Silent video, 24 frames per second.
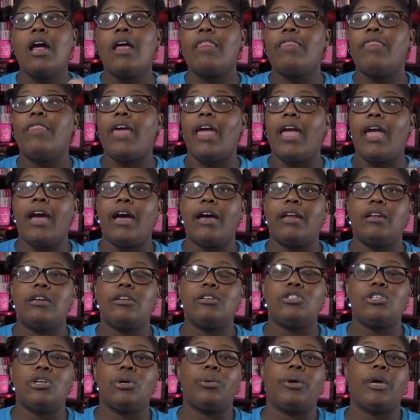than
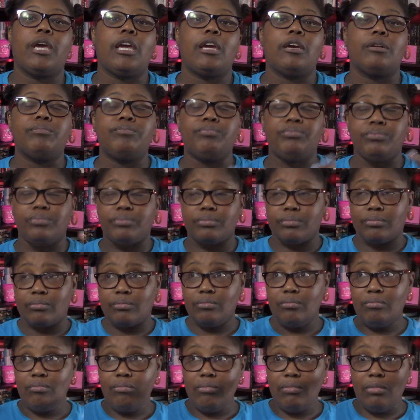doing,
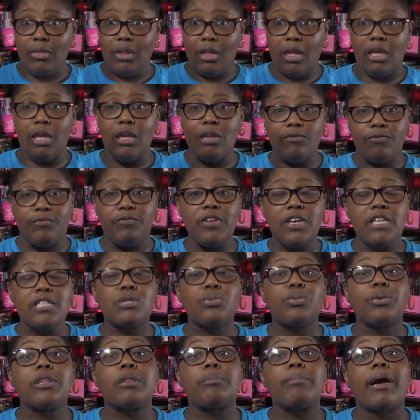it
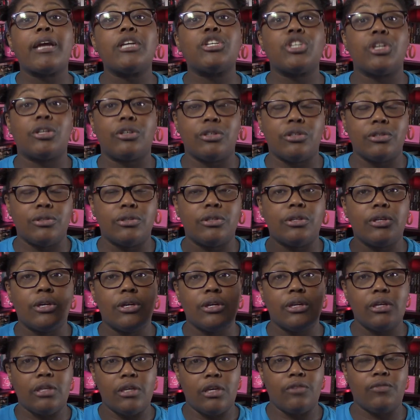fits with my journal.
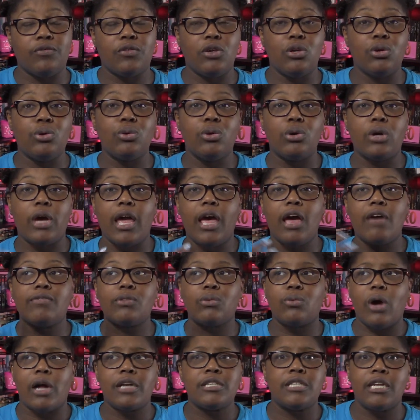If you
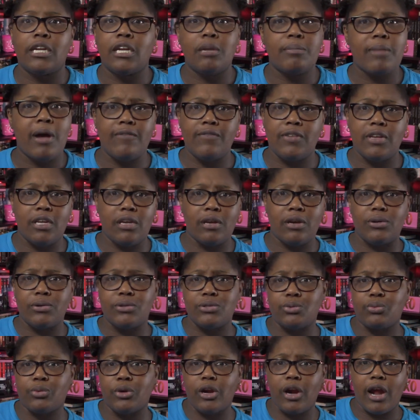haven't watched any of my
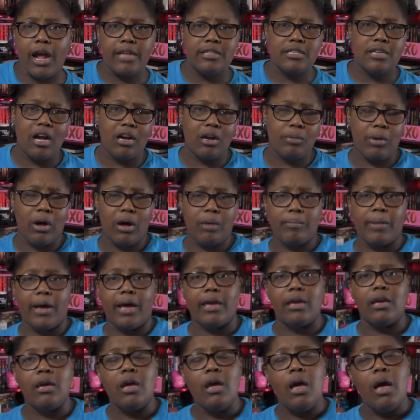videos where I talk about
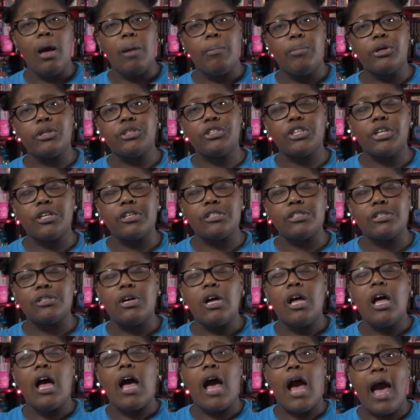my book journal,
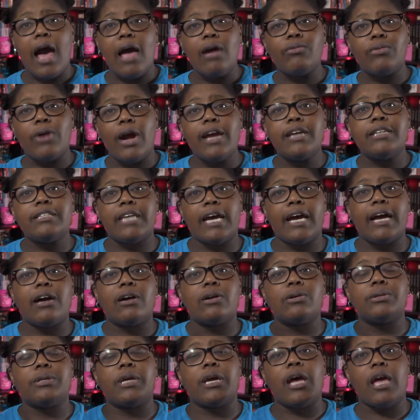I write
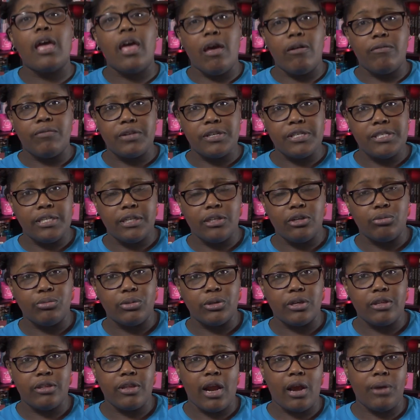down every single
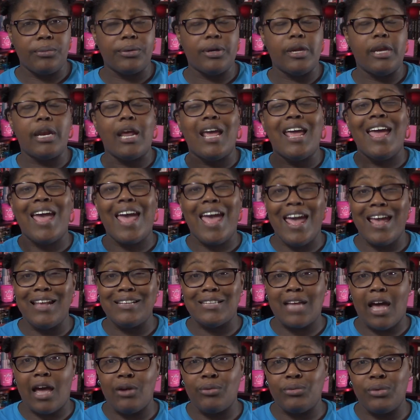book that I read as
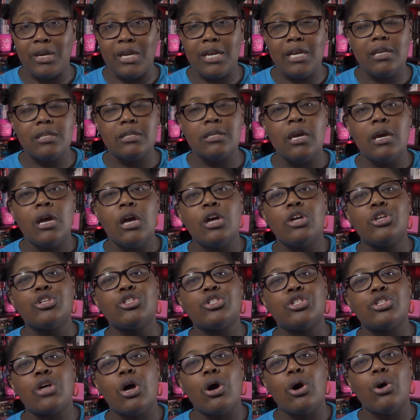I read it.
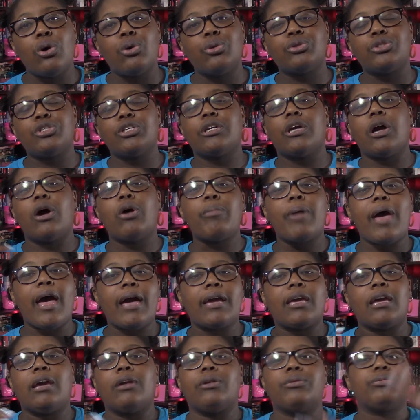So to go
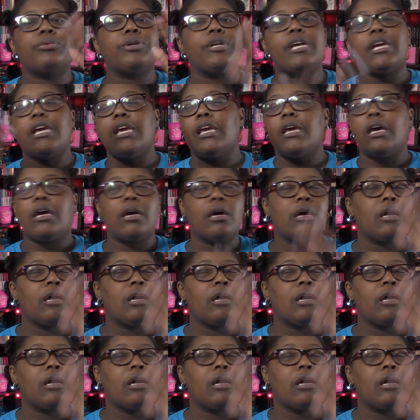back and reshuffle